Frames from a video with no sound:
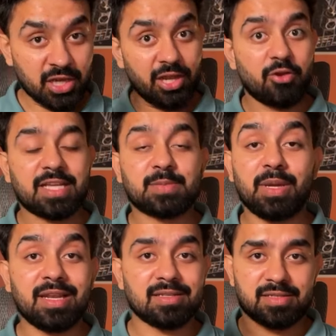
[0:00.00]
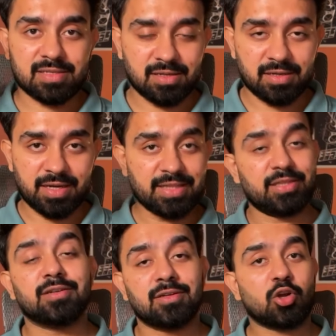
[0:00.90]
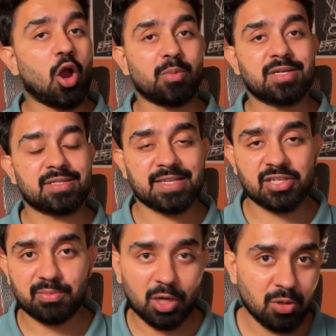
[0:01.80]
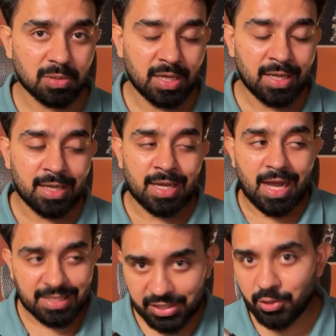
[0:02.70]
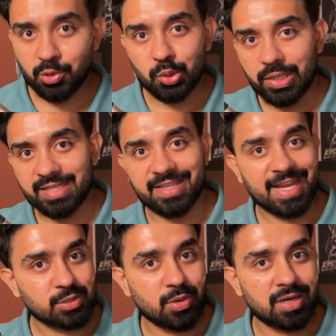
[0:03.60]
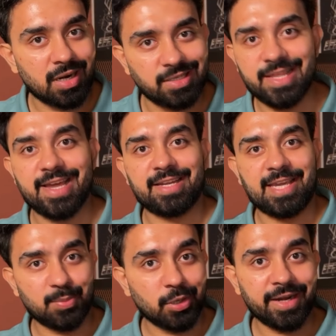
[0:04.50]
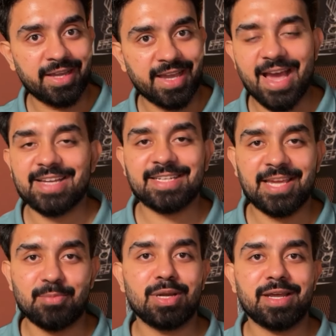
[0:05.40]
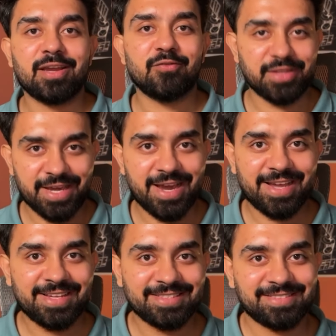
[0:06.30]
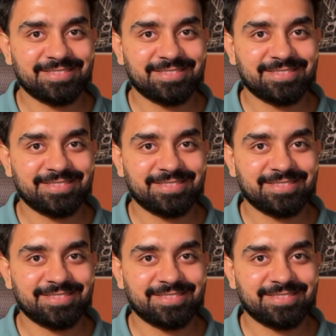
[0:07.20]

Share your experience in the comment section below. I'll see you in the next one. Until then, keep learning and keep building with AI.